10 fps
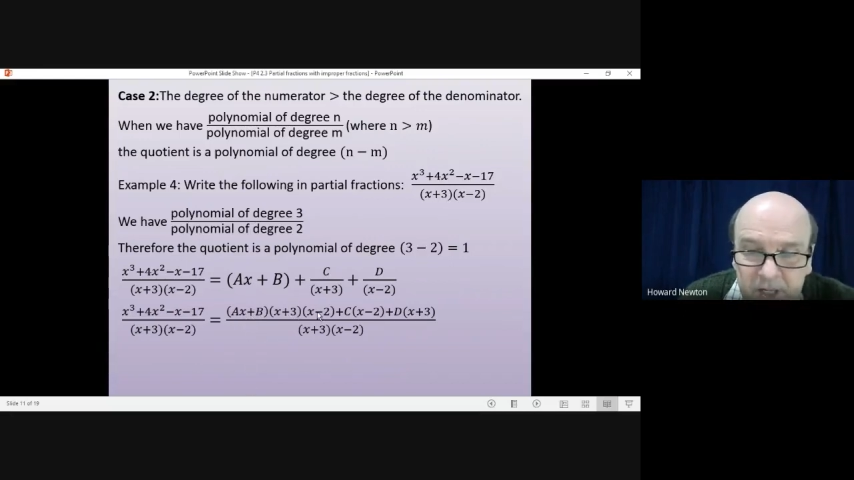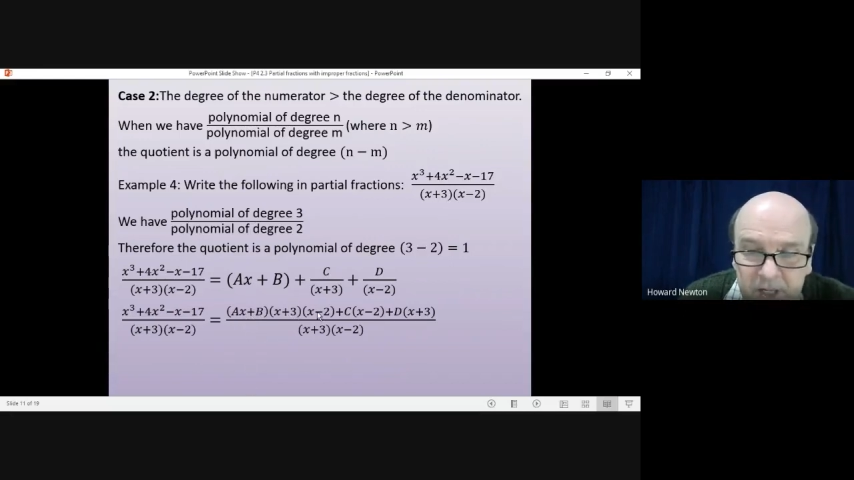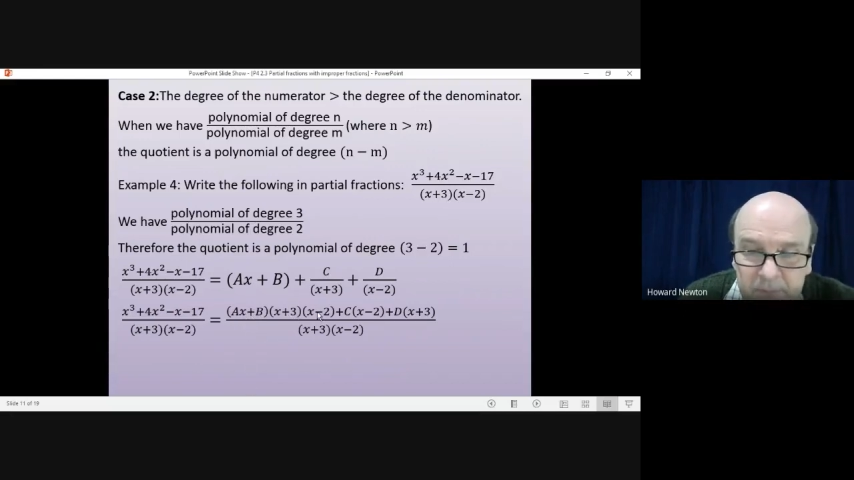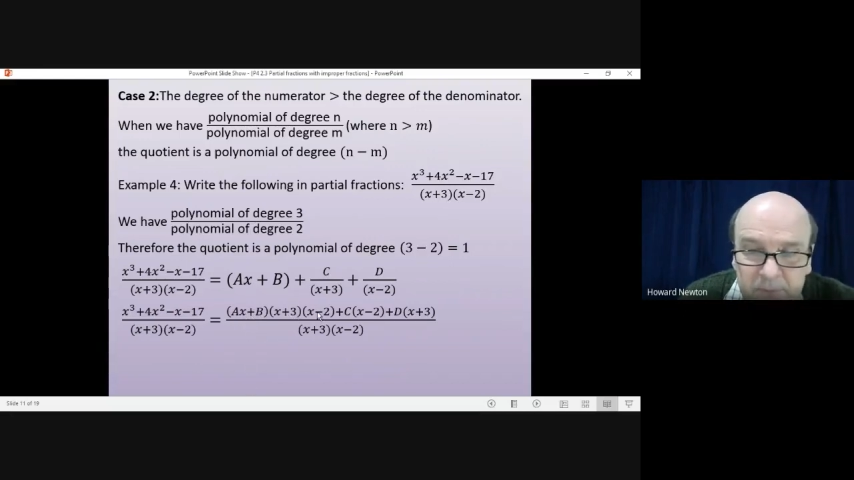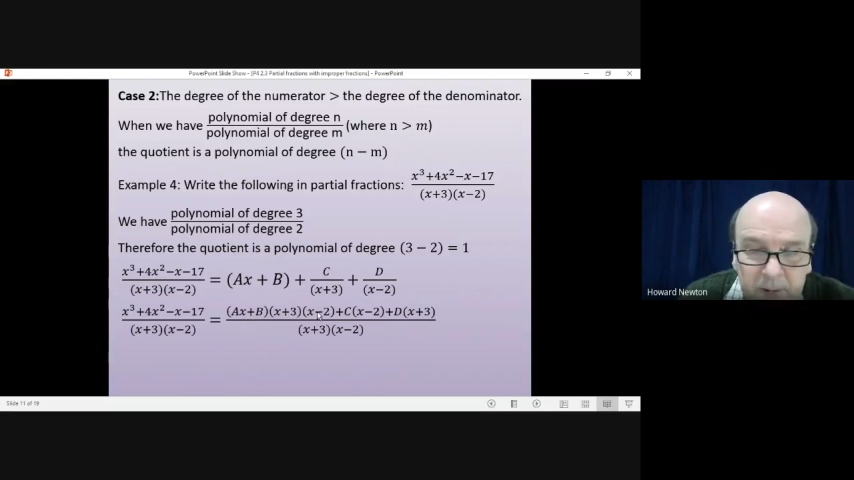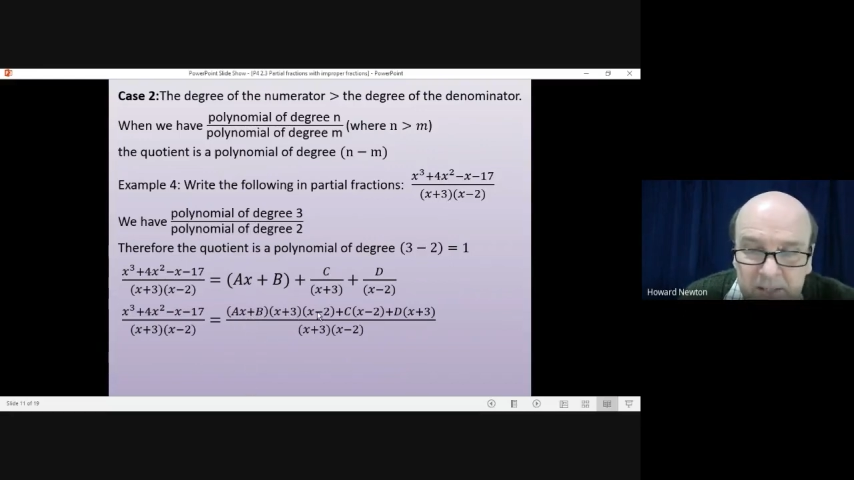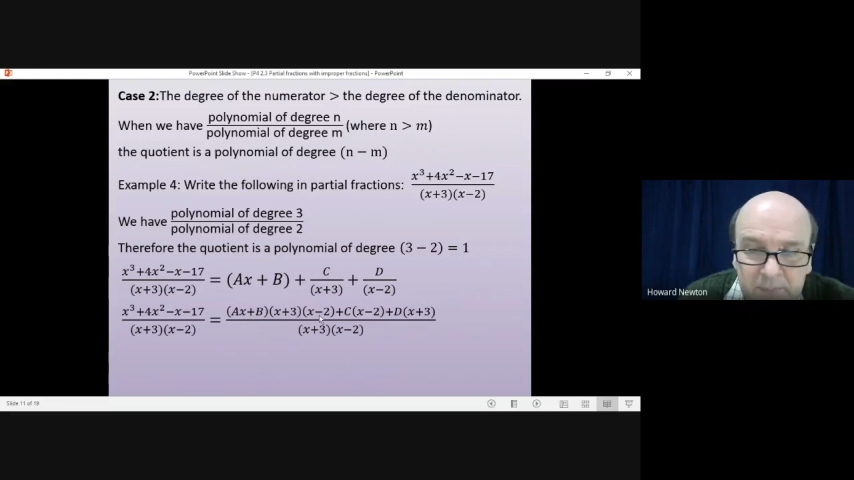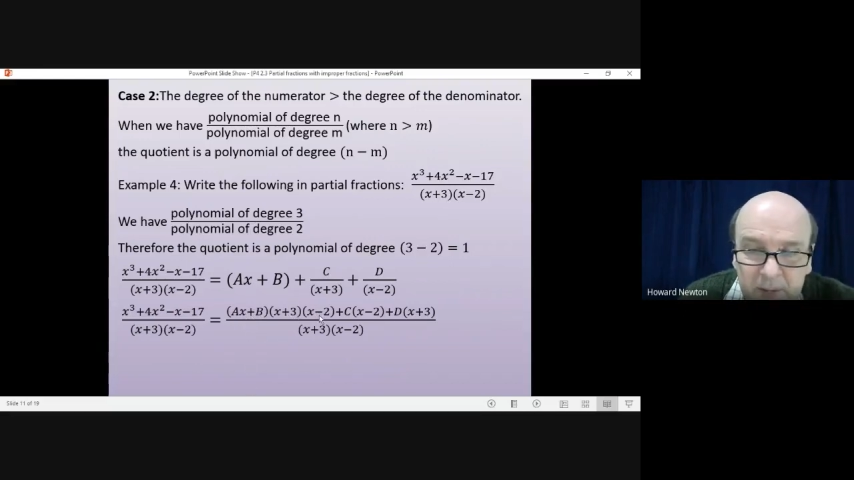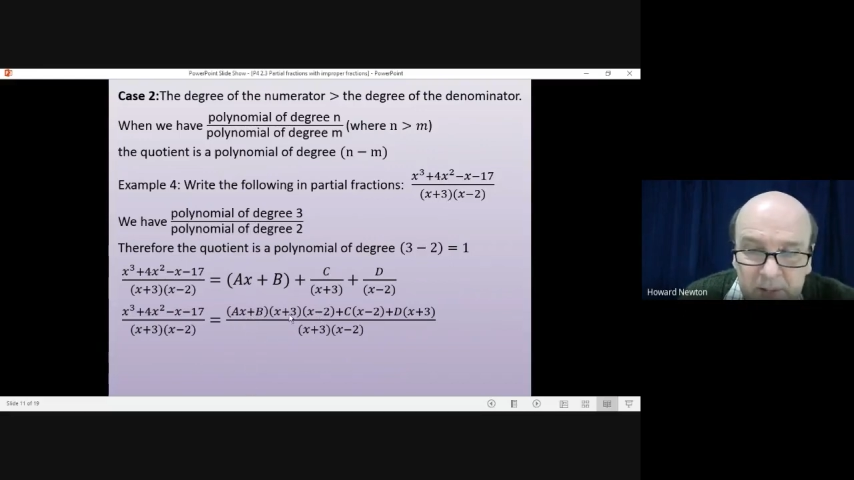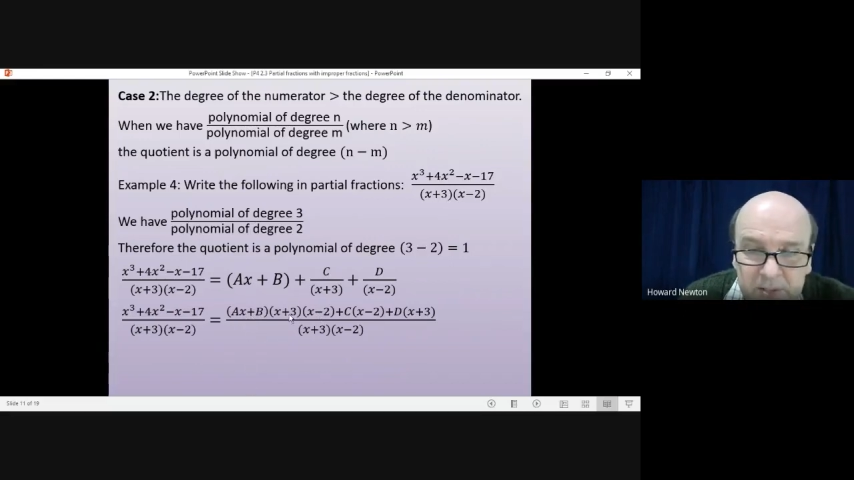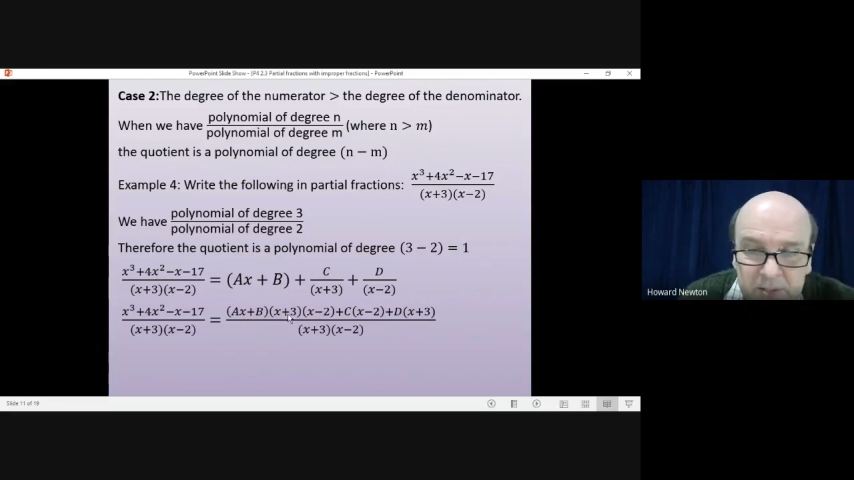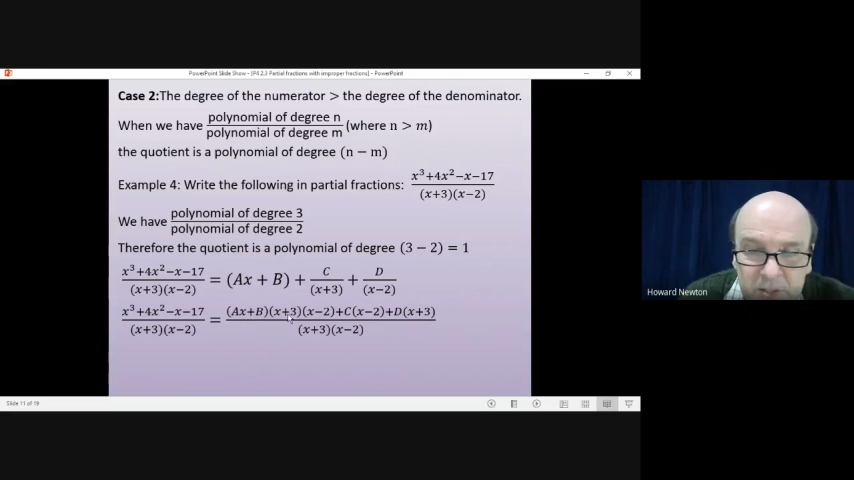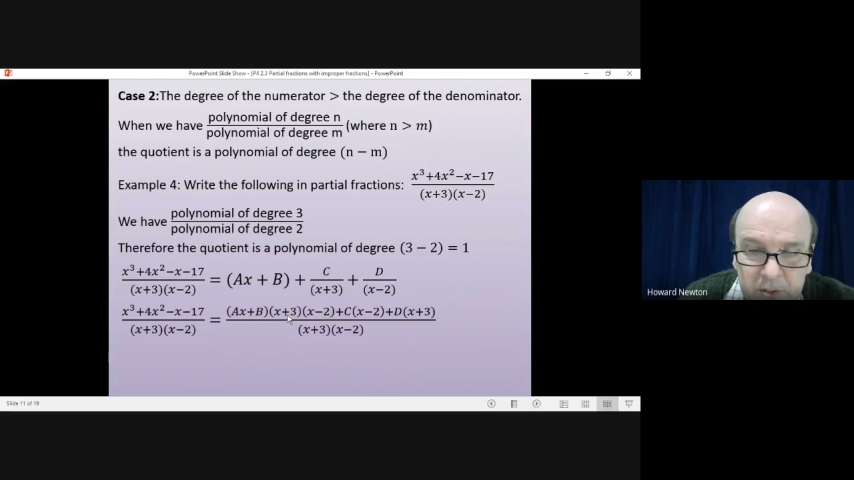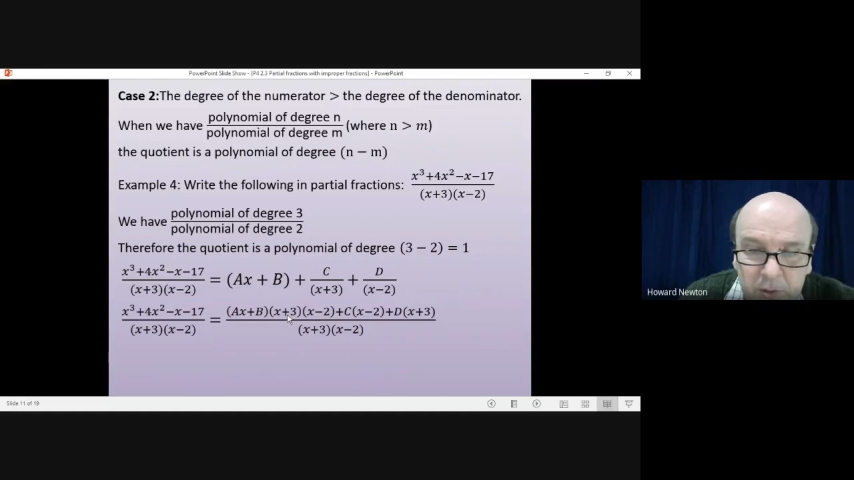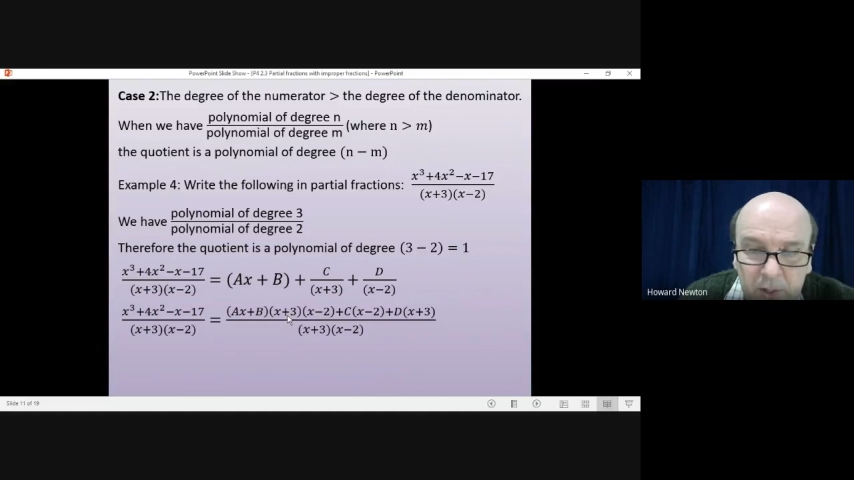times by x minus
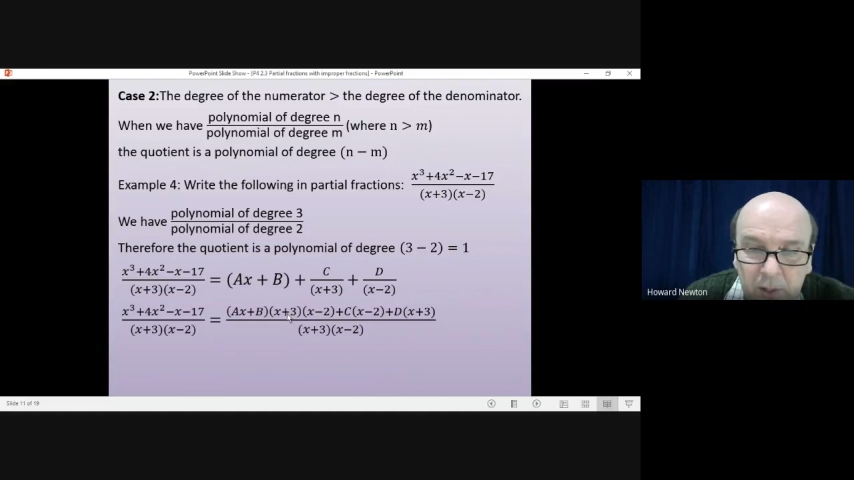2.